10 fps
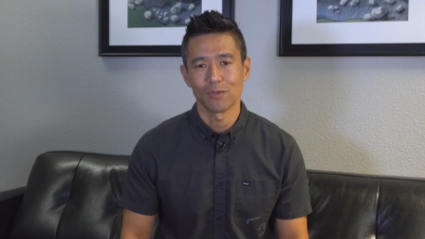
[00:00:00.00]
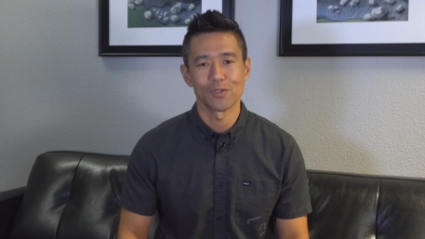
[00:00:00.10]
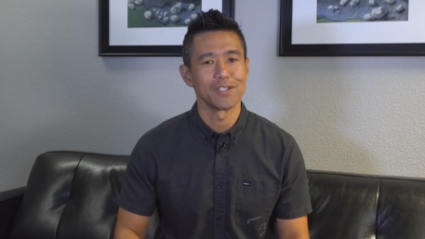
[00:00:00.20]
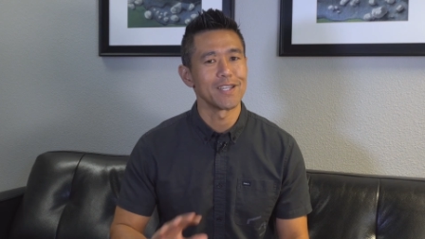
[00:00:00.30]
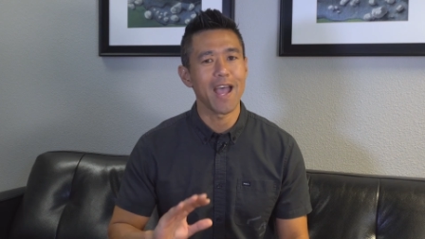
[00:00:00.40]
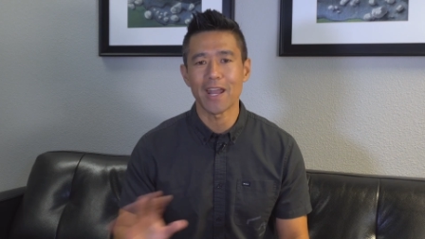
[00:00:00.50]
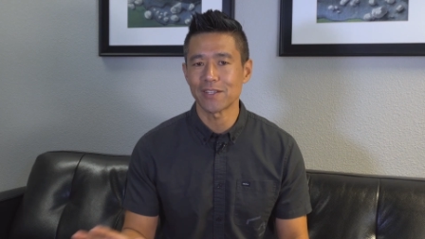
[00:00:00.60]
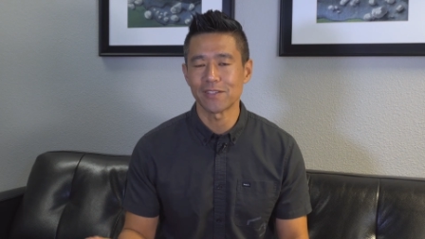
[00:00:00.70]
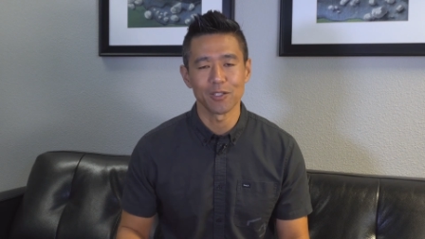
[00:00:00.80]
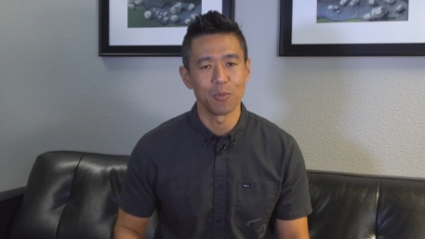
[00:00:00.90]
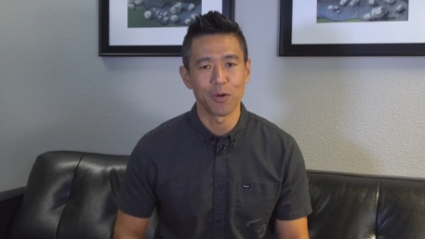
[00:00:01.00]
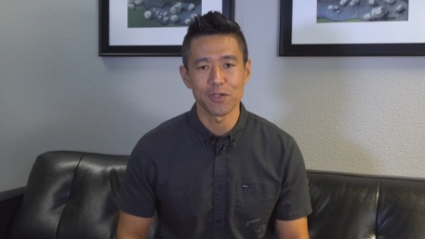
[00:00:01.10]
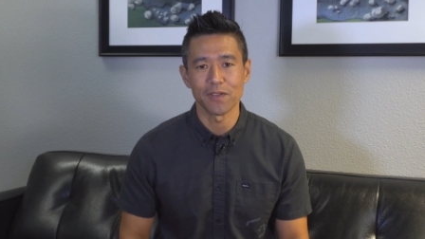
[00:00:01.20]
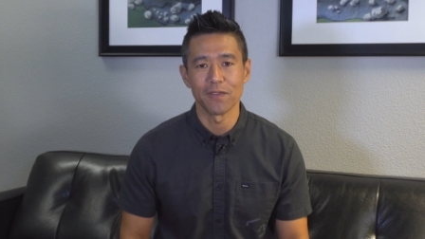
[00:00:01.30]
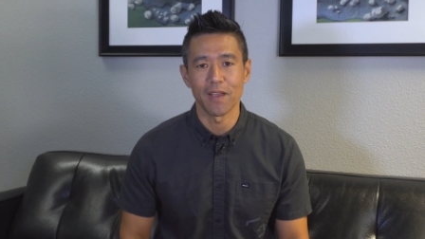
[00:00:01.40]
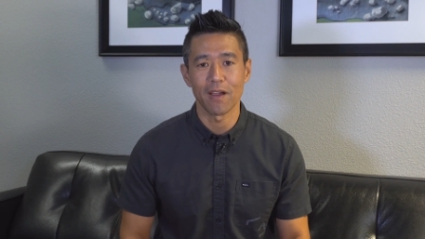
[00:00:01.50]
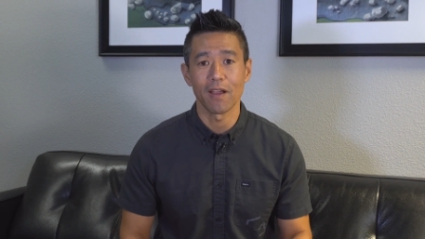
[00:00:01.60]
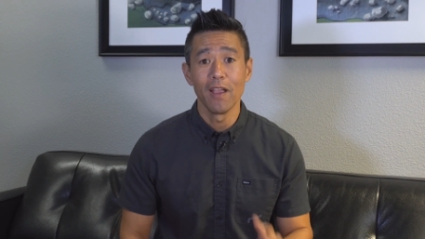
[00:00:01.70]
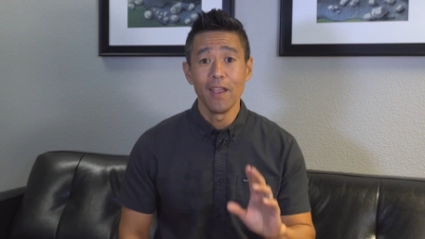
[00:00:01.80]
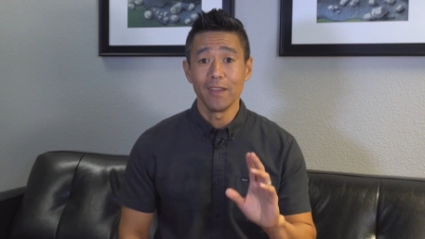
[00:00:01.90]
There's not a single person
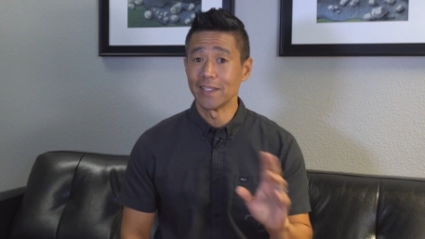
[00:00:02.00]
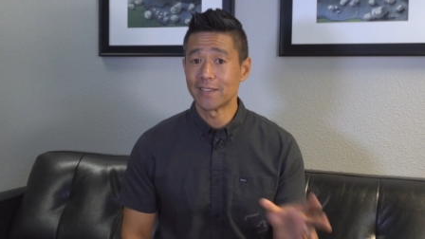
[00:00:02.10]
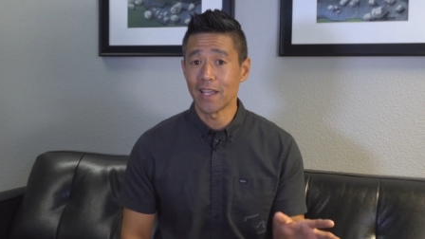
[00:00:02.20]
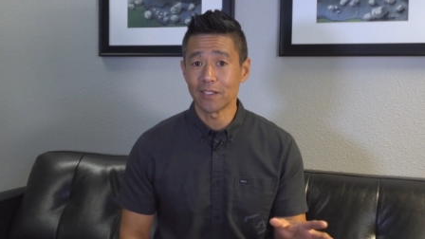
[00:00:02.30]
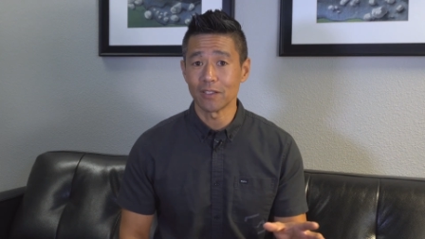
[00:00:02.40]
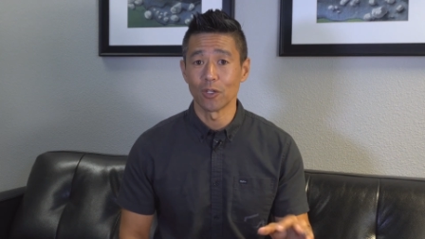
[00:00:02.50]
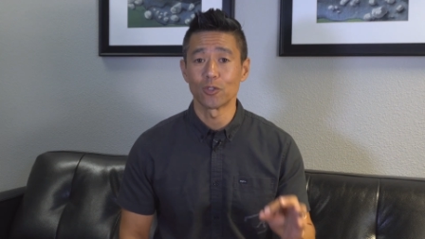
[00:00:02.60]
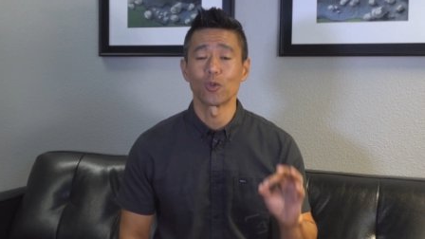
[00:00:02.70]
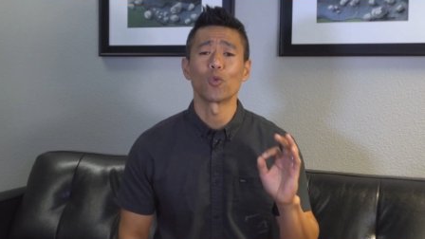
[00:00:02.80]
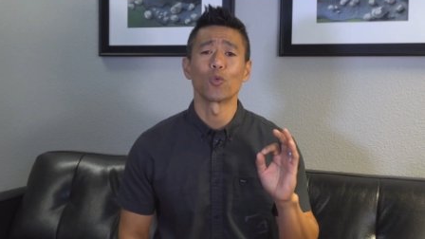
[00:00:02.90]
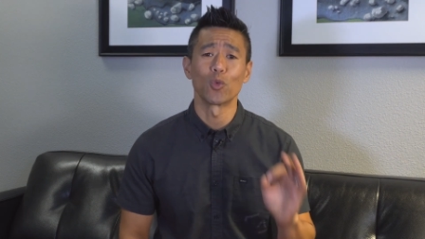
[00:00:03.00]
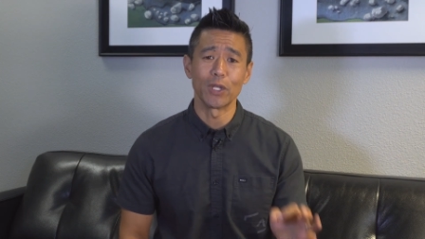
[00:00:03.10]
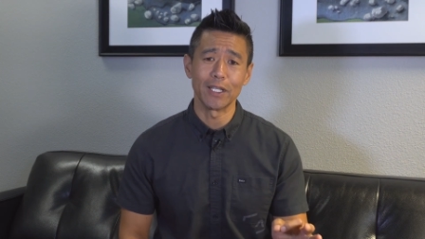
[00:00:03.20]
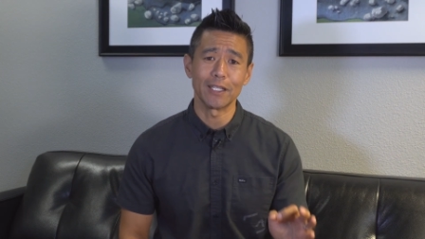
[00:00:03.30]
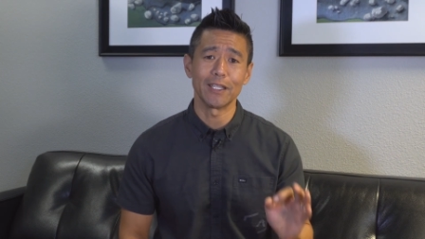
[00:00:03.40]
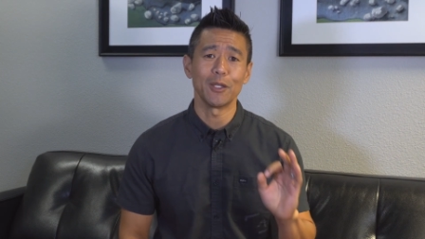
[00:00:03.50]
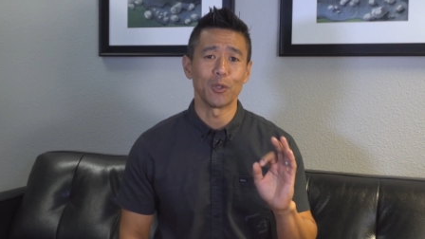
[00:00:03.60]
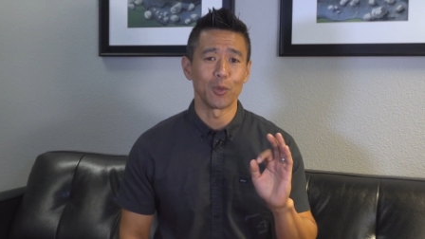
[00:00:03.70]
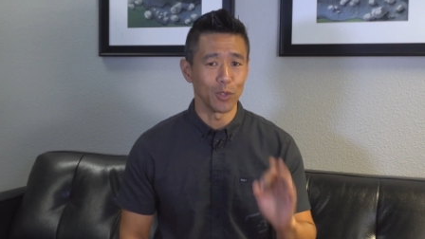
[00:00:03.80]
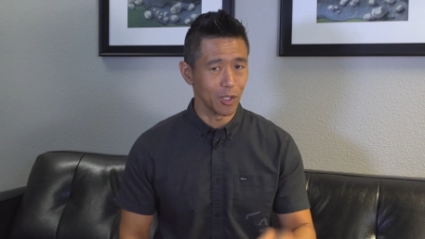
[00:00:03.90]
there. The attendant looked
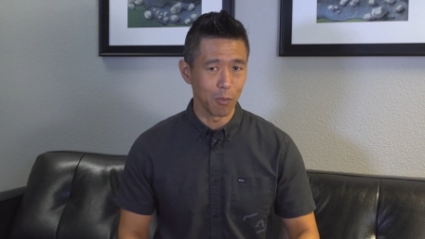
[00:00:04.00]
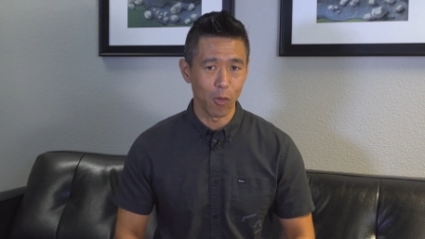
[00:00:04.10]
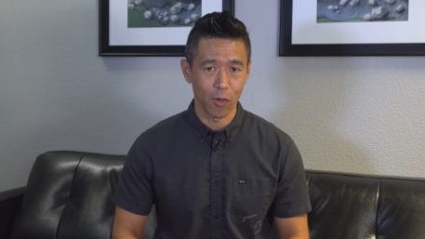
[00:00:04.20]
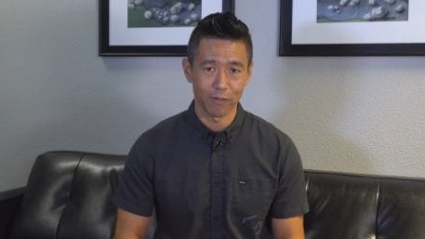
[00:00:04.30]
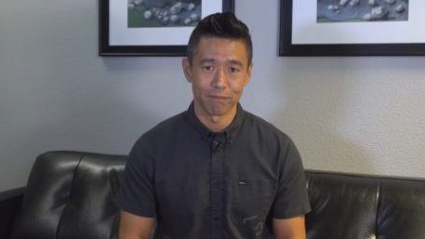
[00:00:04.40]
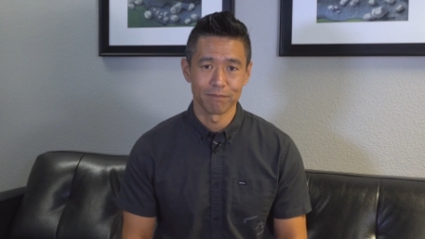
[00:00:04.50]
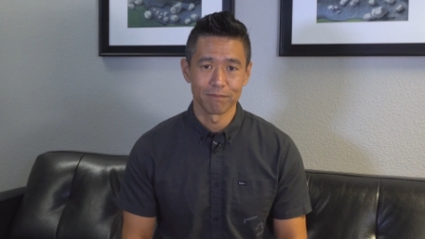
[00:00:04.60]
really, really bored.